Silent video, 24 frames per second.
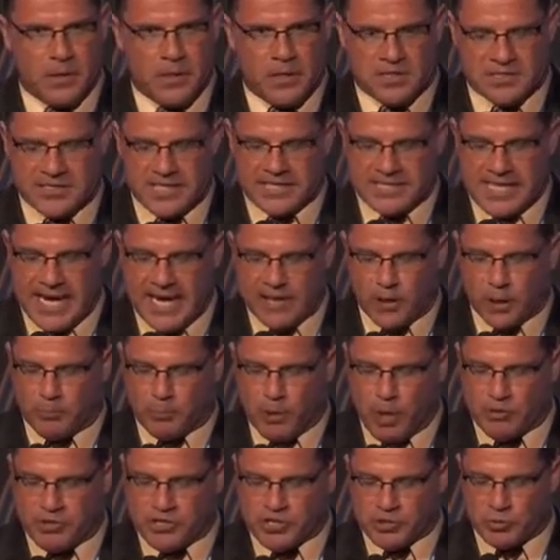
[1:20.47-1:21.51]
See, Tyler
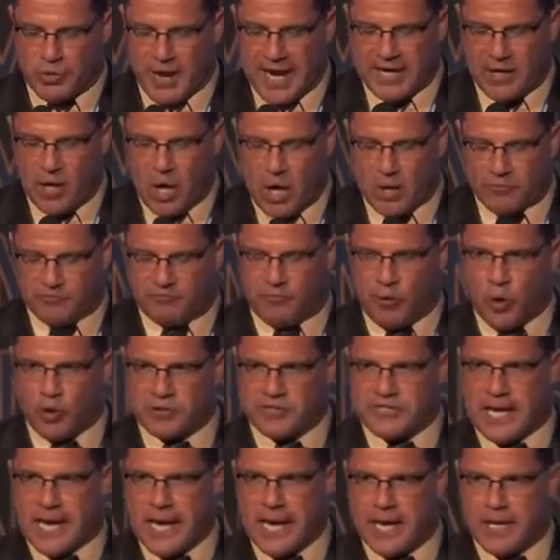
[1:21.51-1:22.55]
broke his right arm 4
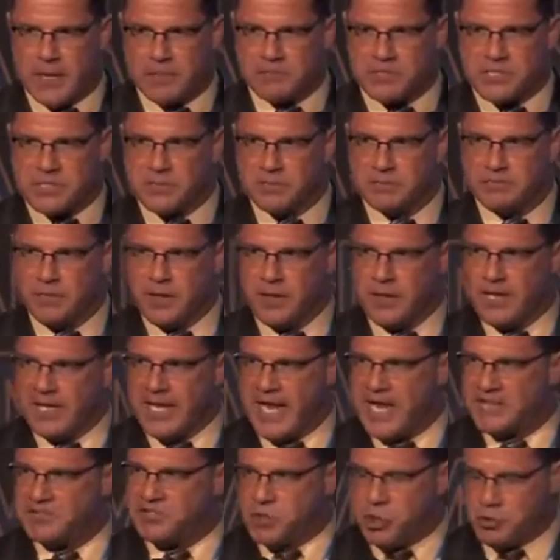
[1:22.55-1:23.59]
times, and he
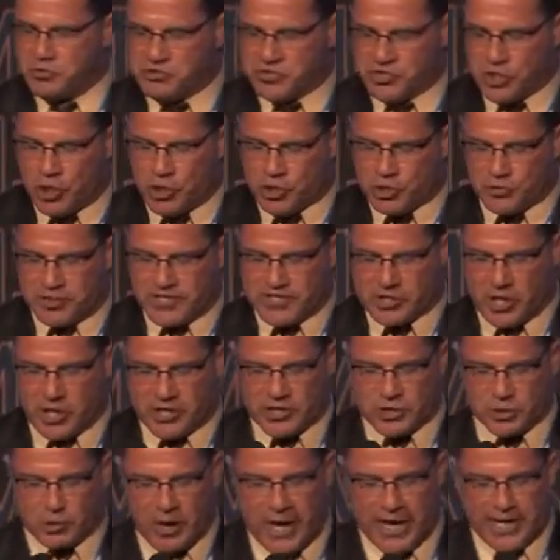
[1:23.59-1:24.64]
had 2 surgeries on
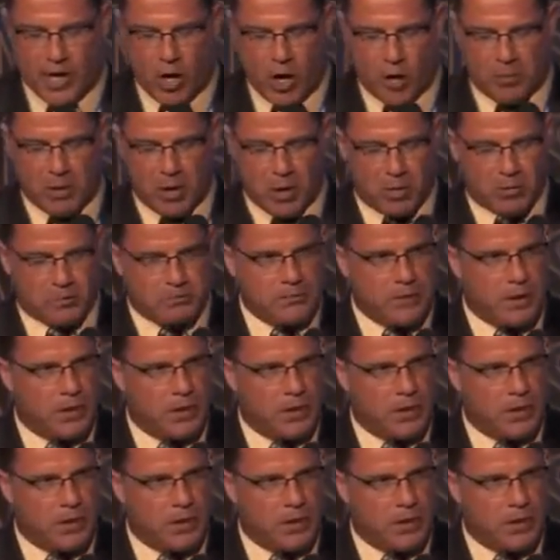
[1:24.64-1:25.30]
his right elbow.